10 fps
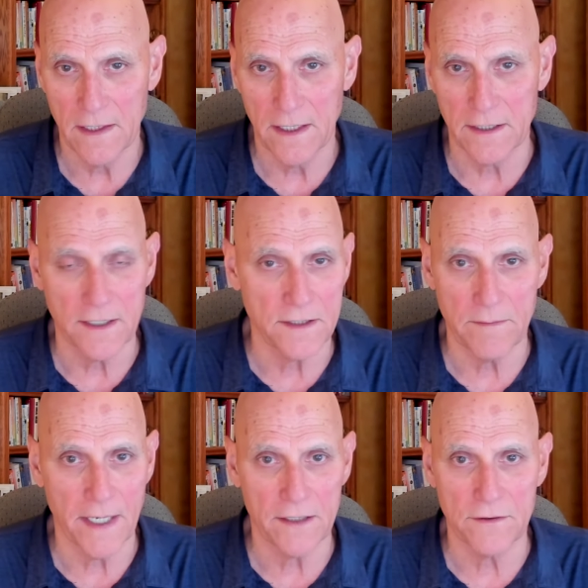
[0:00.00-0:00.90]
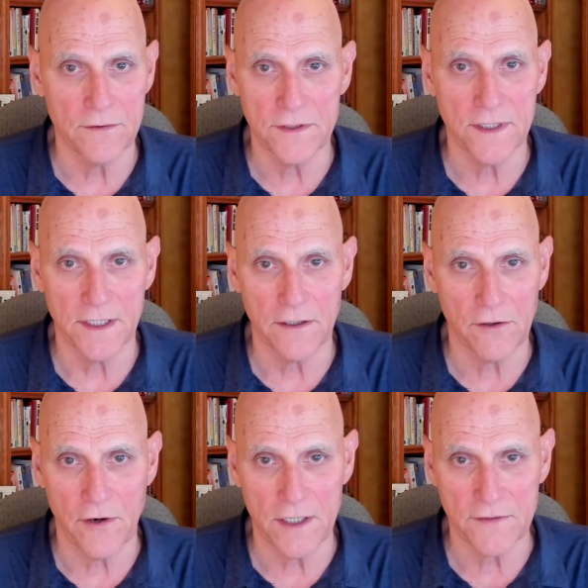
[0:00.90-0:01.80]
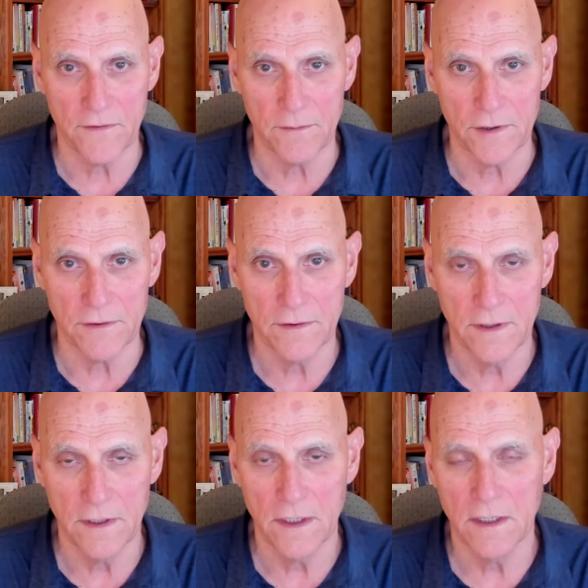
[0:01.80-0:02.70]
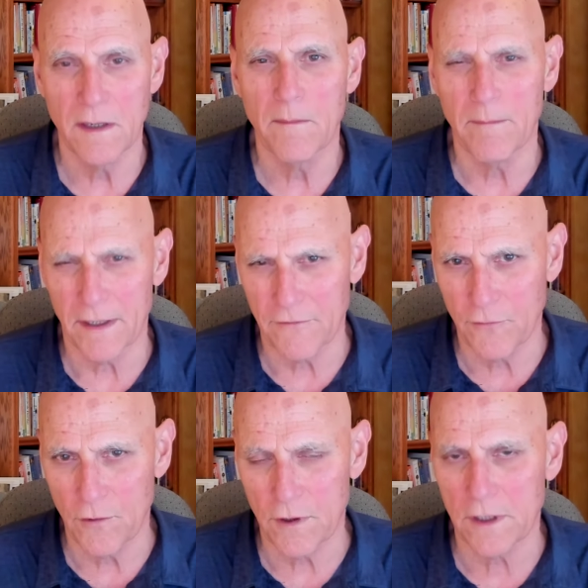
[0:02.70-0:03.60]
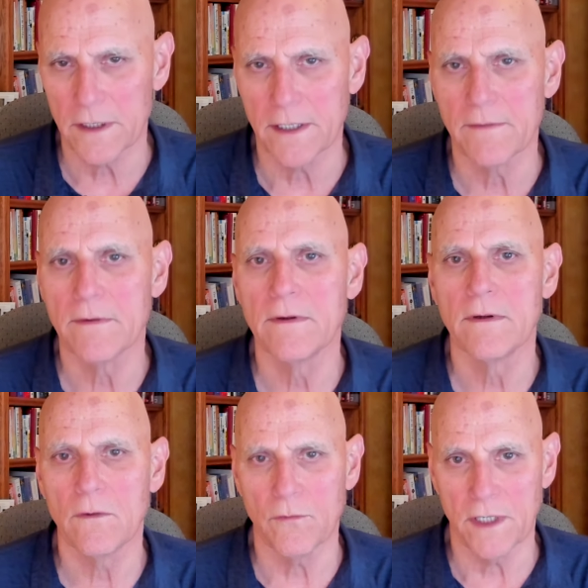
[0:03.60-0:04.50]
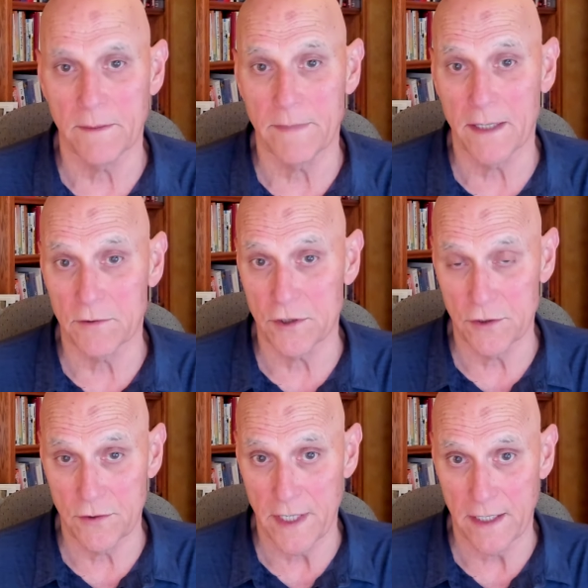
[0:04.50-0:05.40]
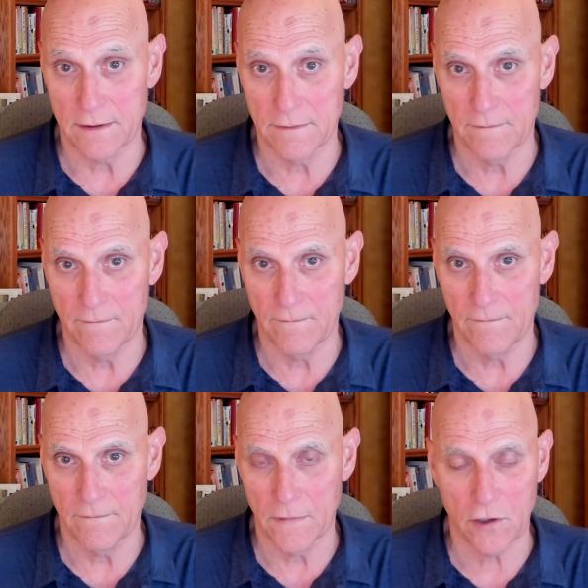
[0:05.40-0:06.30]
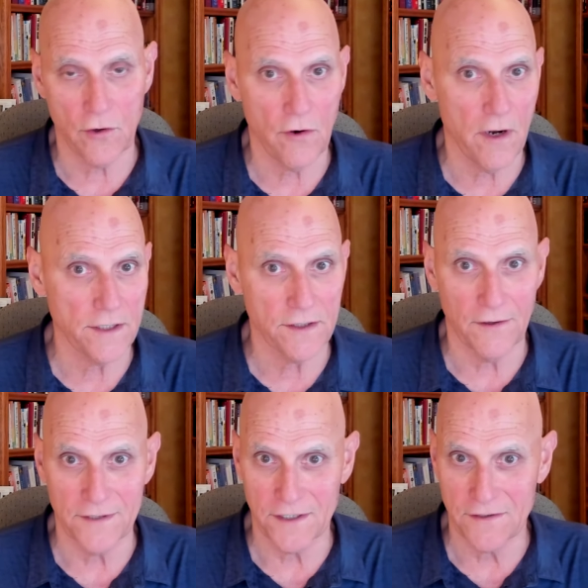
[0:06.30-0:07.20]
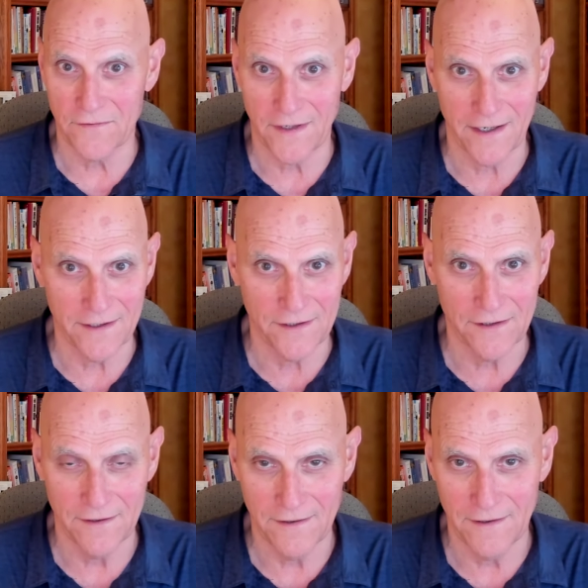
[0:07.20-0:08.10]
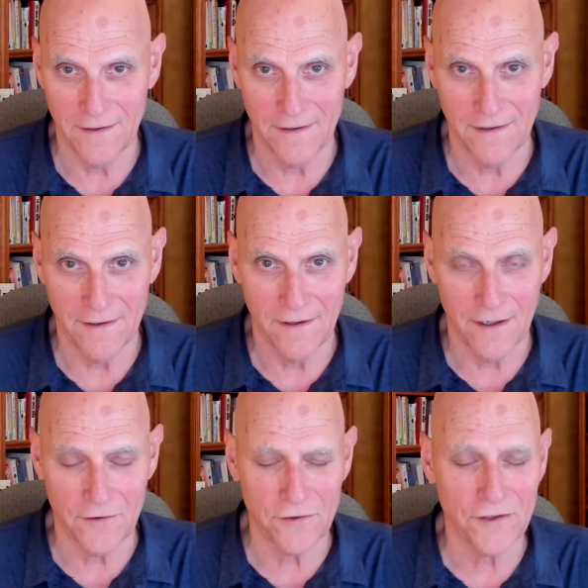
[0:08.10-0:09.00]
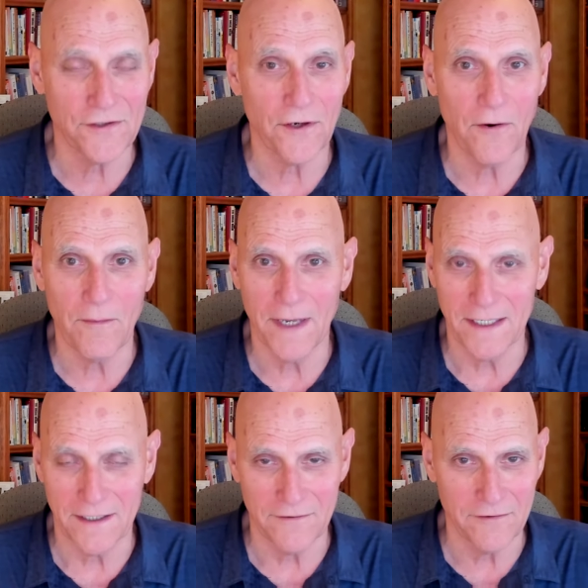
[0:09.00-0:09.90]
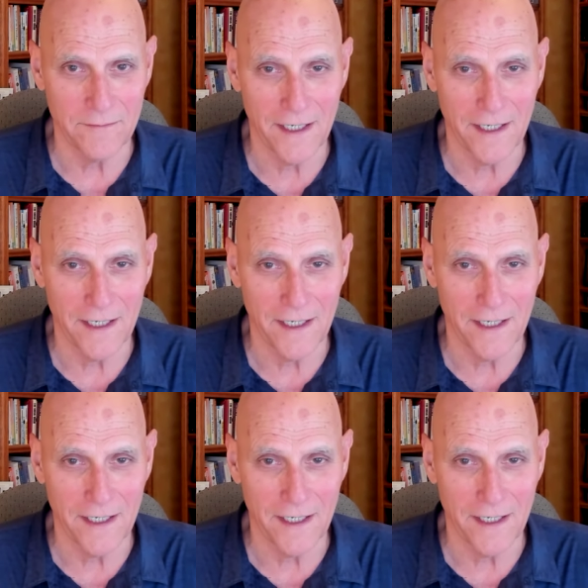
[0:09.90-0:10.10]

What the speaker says: And it doesn't matter who's sitting across from you. Metaphorically, we need to be able to do that across all these divides. And there's so many of them.